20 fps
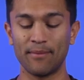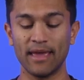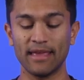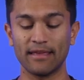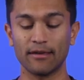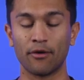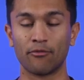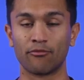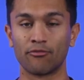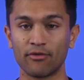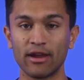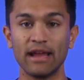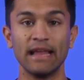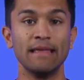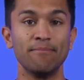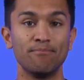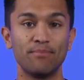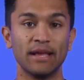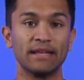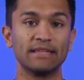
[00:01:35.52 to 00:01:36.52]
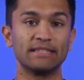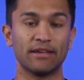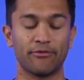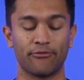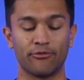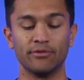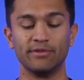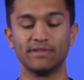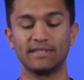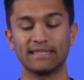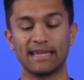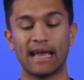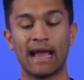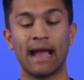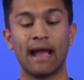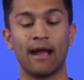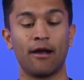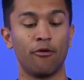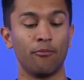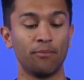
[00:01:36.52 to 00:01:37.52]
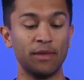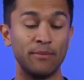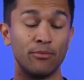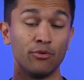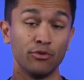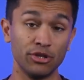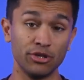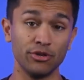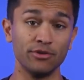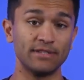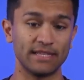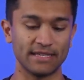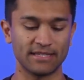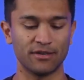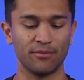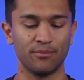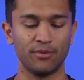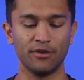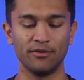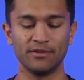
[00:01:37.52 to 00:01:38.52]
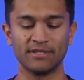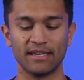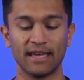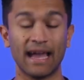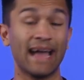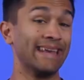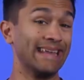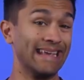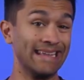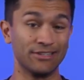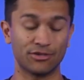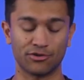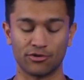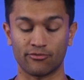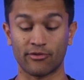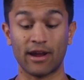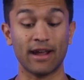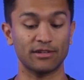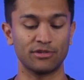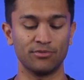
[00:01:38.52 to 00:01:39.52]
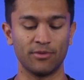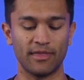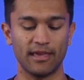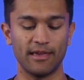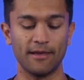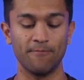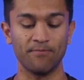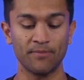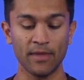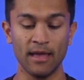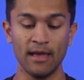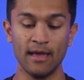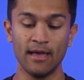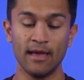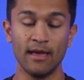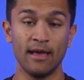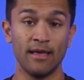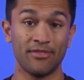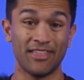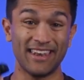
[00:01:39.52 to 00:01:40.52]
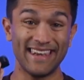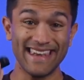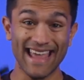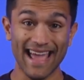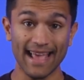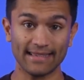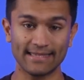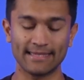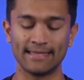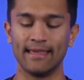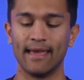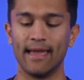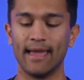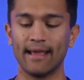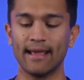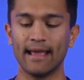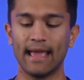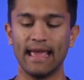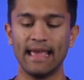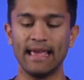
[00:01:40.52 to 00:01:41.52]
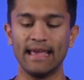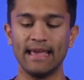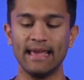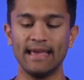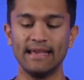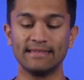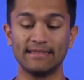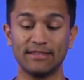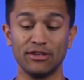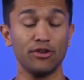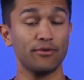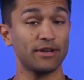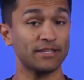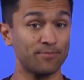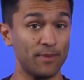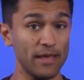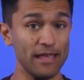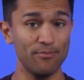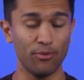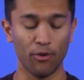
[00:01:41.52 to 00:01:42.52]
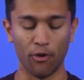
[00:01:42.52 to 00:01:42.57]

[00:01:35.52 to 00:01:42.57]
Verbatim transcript: to make a really big difference to how people use this computer and interact with it. The next thing is the U S B